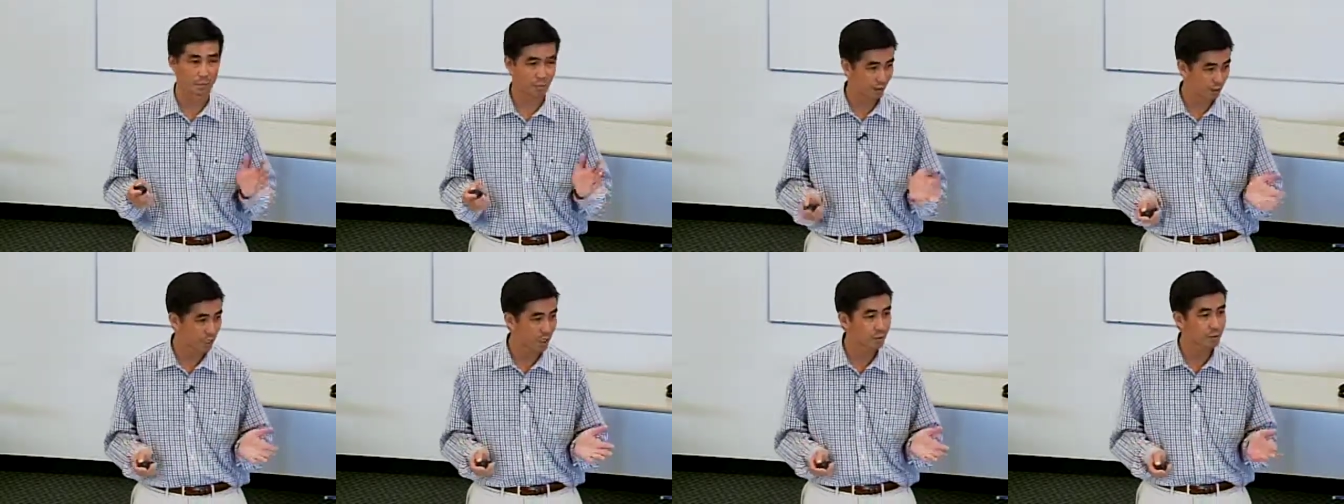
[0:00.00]

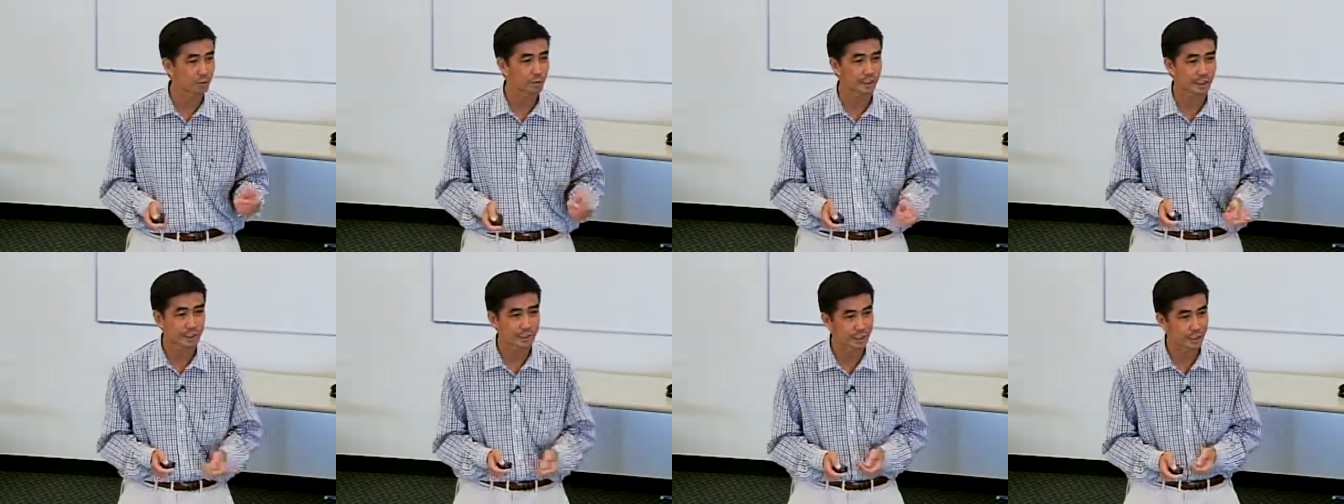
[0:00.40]
adults
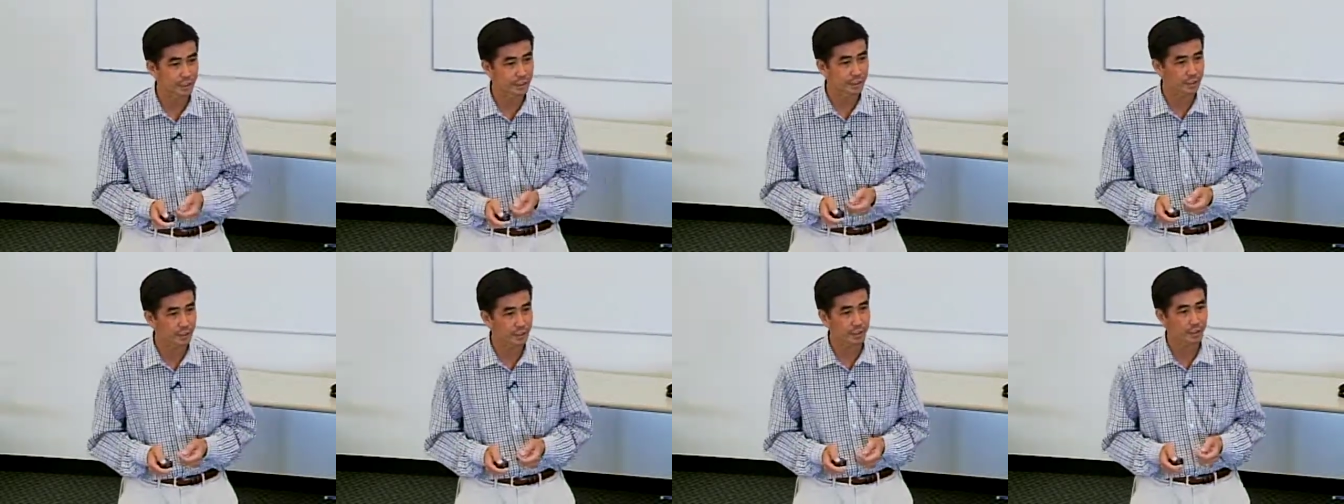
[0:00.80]
with
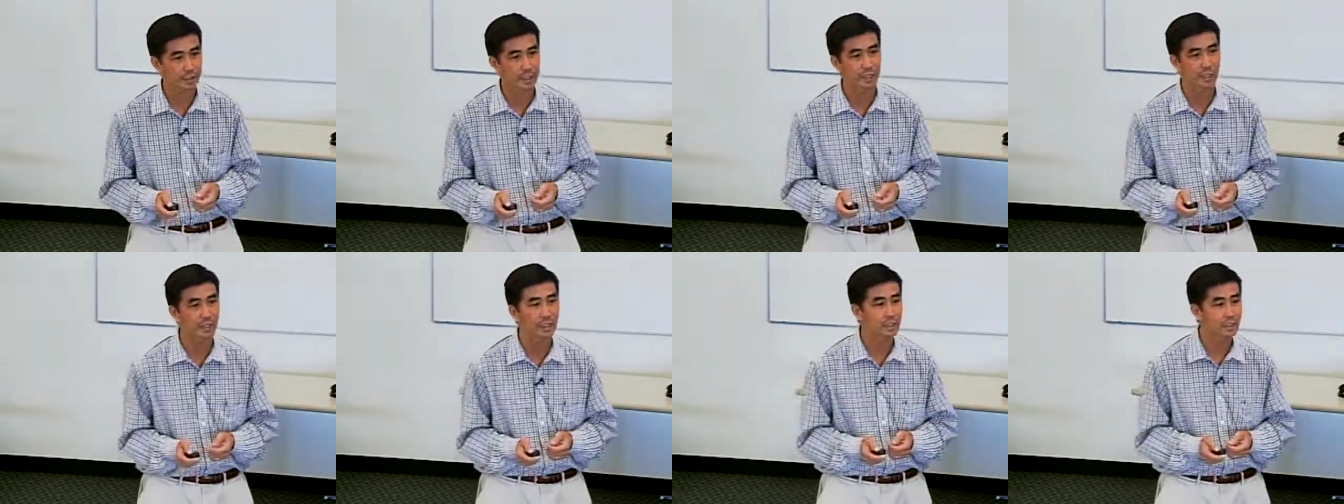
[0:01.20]
ADHD and
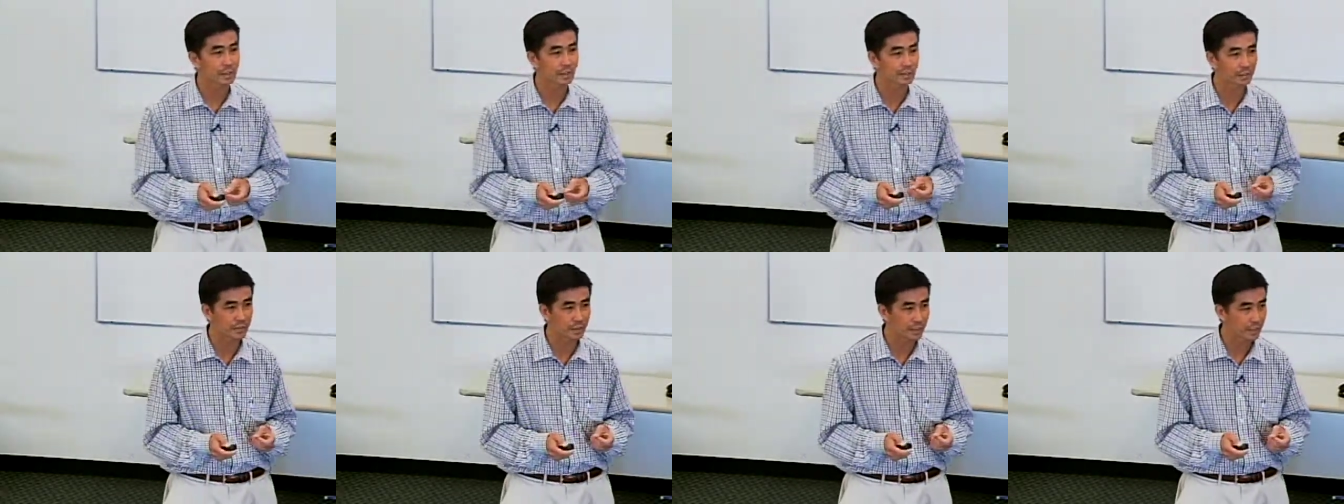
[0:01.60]

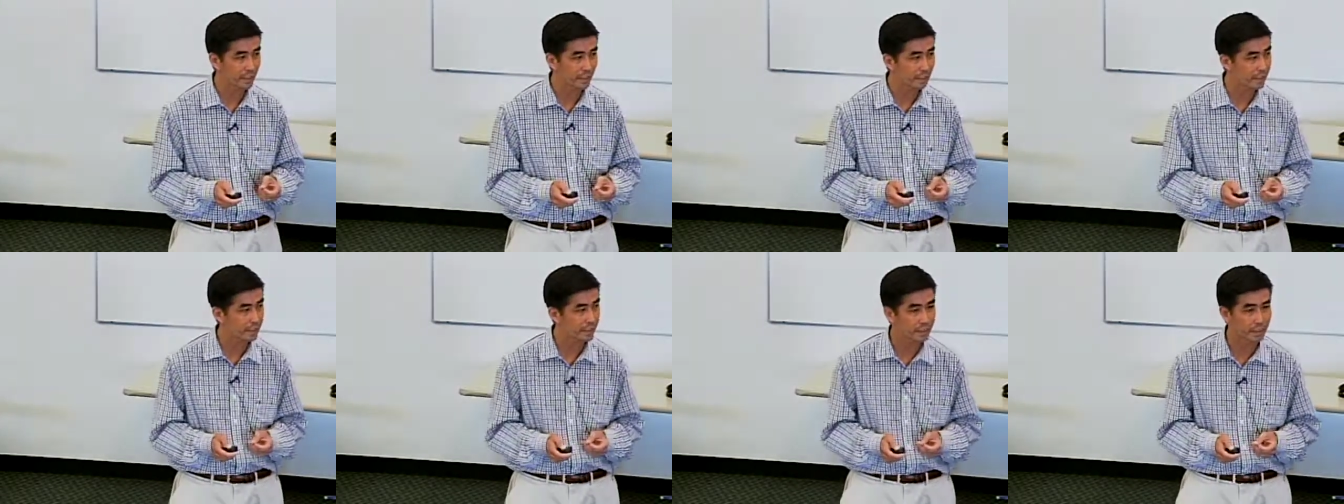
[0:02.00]
adolescents with
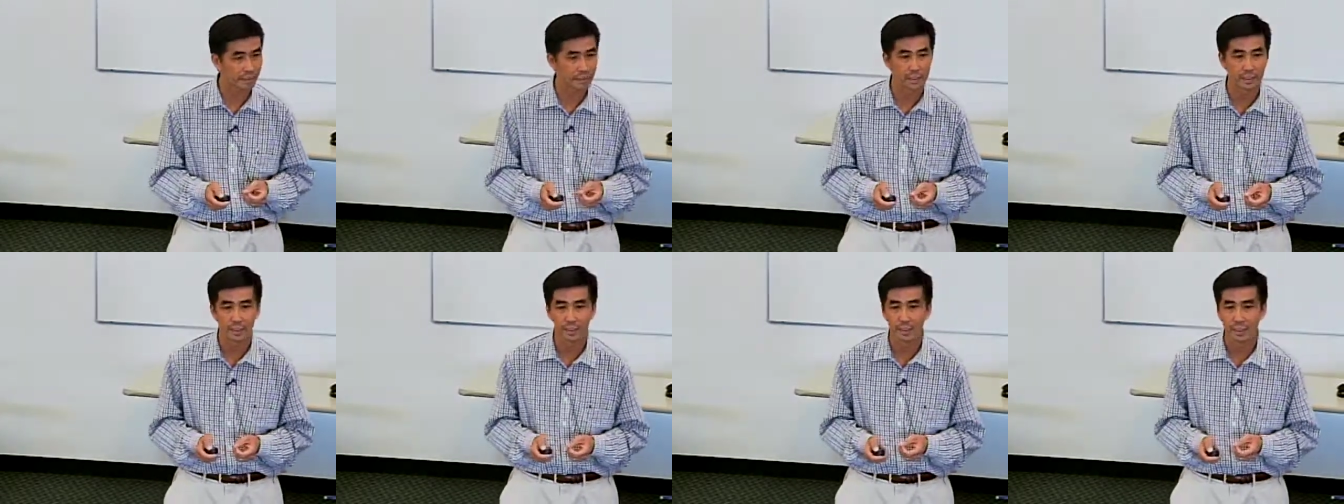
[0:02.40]
ADHD
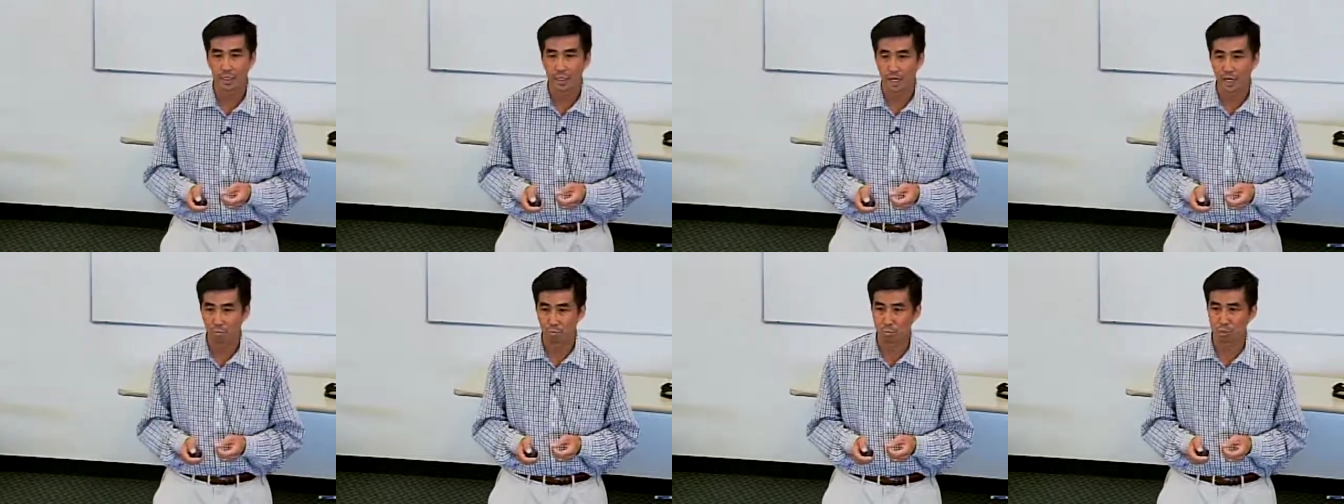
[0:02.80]

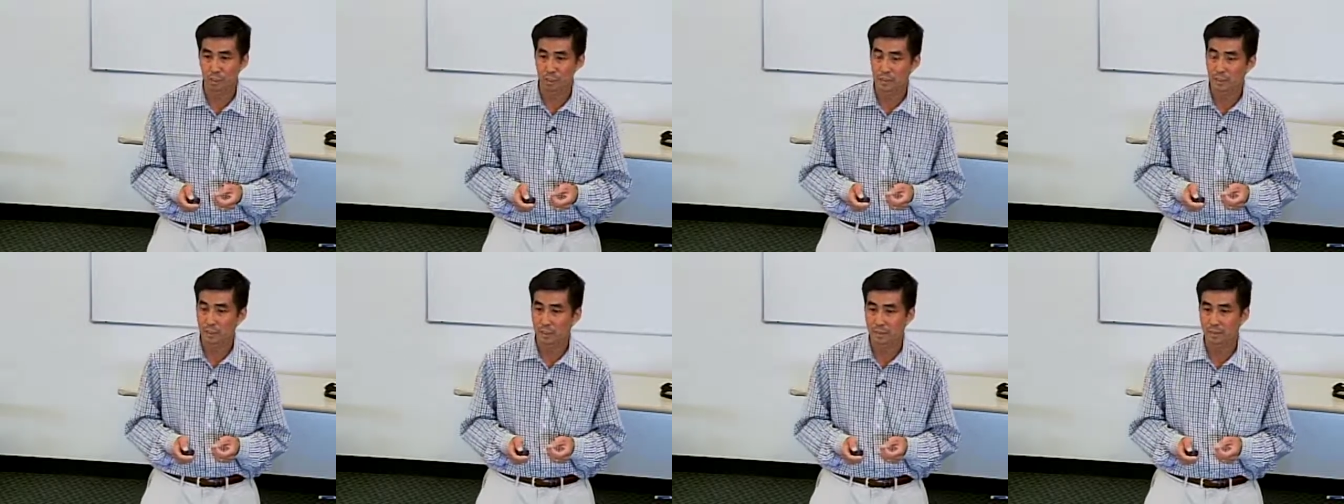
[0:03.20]
are more
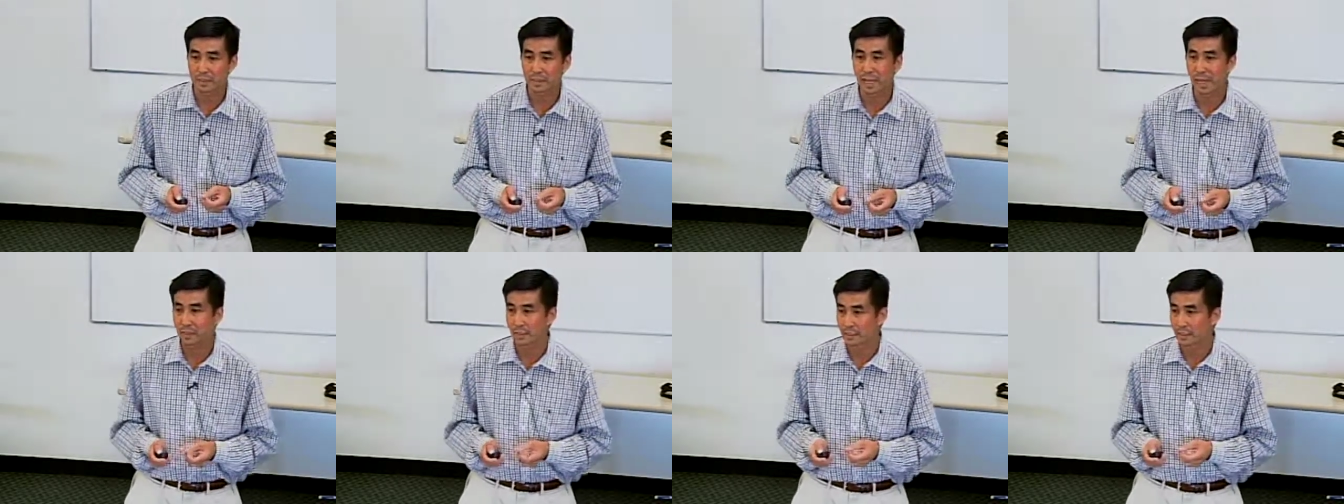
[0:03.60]
likely to be
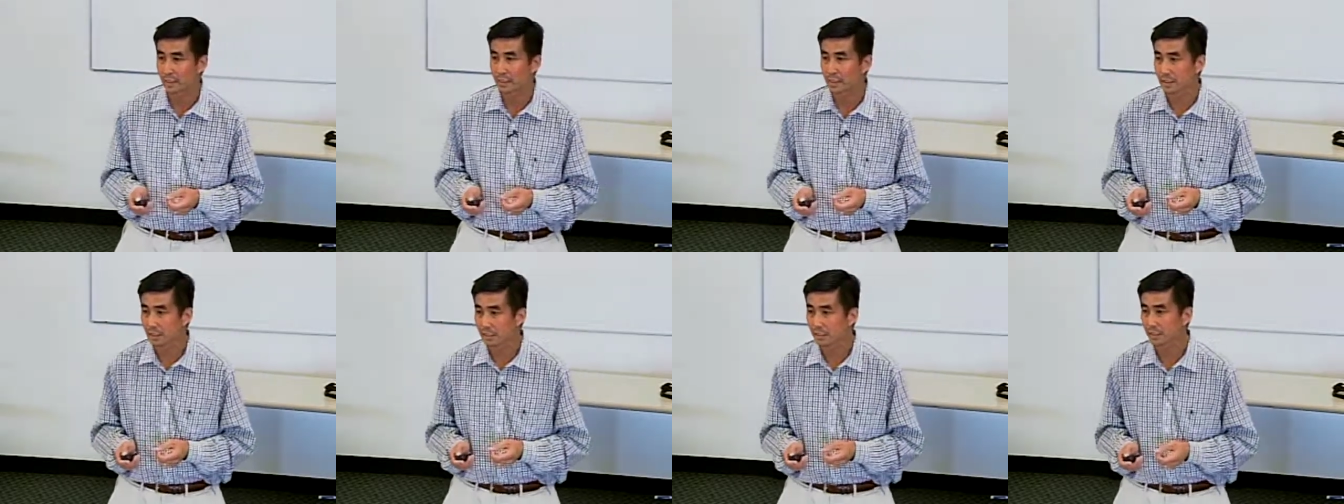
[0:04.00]
in
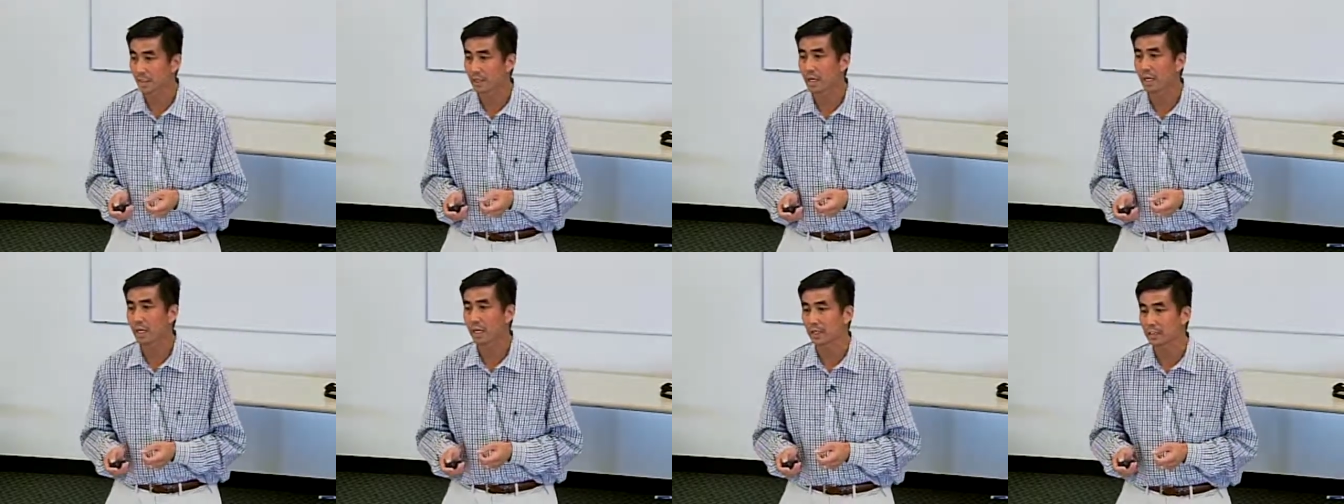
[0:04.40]
accidents, including
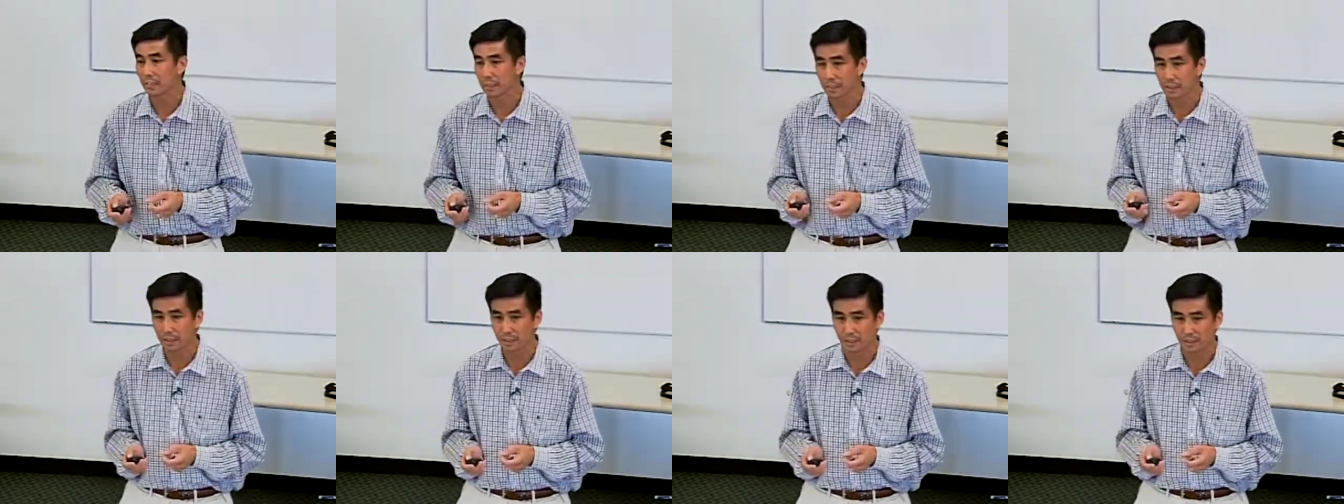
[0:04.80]
car
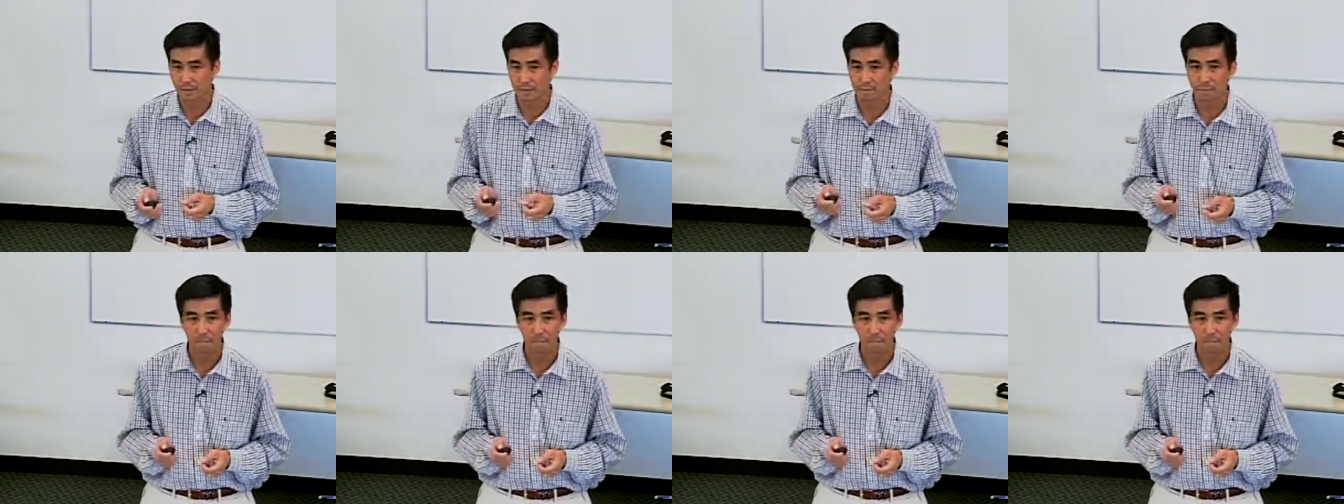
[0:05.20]
accidents.